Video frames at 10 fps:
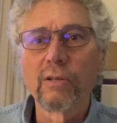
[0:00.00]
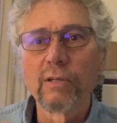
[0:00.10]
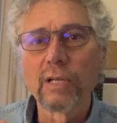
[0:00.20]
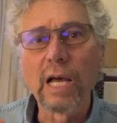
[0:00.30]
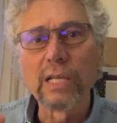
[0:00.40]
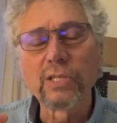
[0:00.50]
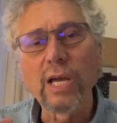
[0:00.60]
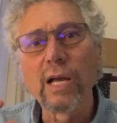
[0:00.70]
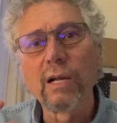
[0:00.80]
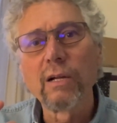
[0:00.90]
God's
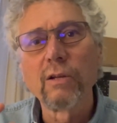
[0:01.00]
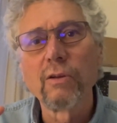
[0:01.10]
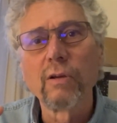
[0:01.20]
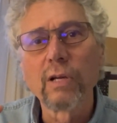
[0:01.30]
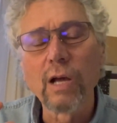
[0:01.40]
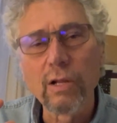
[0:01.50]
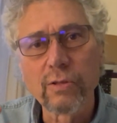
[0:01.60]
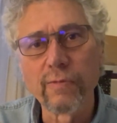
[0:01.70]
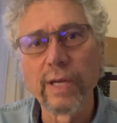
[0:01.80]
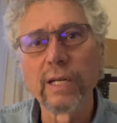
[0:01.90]

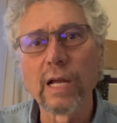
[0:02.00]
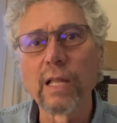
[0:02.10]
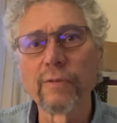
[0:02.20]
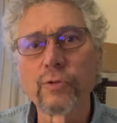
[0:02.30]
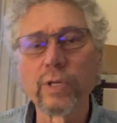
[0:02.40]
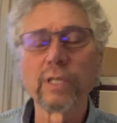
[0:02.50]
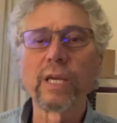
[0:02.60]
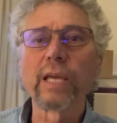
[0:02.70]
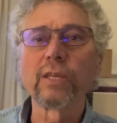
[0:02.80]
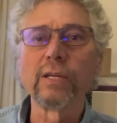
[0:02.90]
cultivated olive tree,
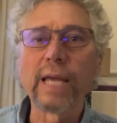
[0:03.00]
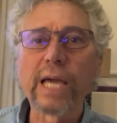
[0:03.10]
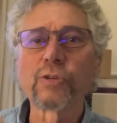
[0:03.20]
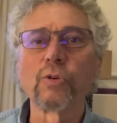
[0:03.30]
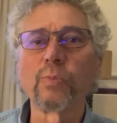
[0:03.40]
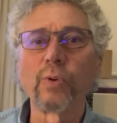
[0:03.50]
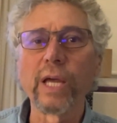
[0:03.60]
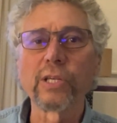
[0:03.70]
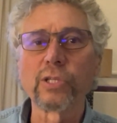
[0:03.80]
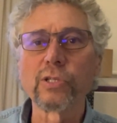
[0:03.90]
take the natural
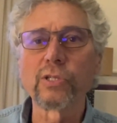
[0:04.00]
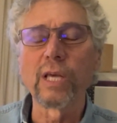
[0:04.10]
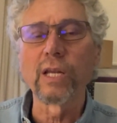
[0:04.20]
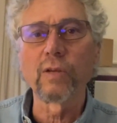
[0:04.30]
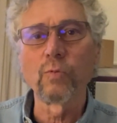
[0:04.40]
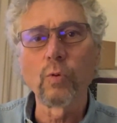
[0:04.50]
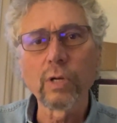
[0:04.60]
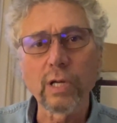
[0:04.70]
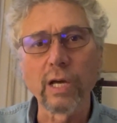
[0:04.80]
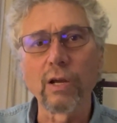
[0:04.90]
branches that
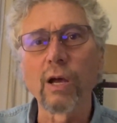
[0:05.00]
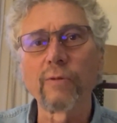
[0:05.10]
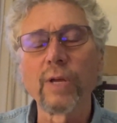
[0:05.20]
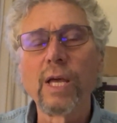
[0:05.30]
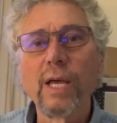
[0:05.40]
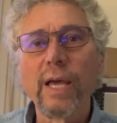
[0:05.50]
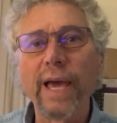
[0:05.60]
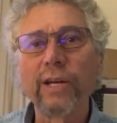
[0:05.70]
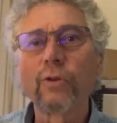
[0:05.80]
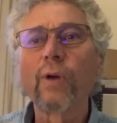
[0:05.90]
were cut off
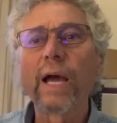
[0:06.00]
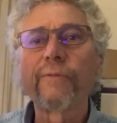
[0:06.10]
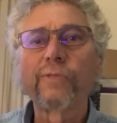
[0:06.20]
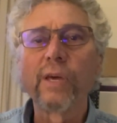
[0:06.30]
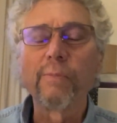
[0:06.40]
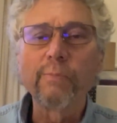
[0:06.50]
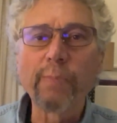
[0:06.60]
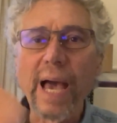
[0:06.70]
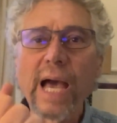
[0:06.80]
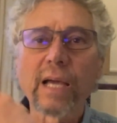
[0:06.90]
and graft them
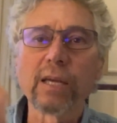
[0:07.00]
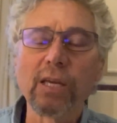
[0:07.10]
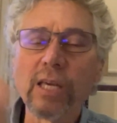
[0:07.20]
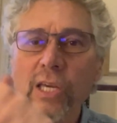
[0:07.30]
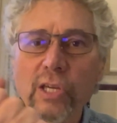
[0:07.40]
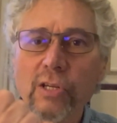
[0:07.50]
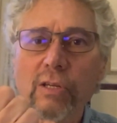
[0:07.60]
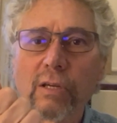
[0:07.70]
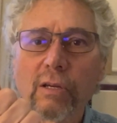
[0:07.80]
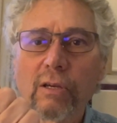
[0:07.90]
back in,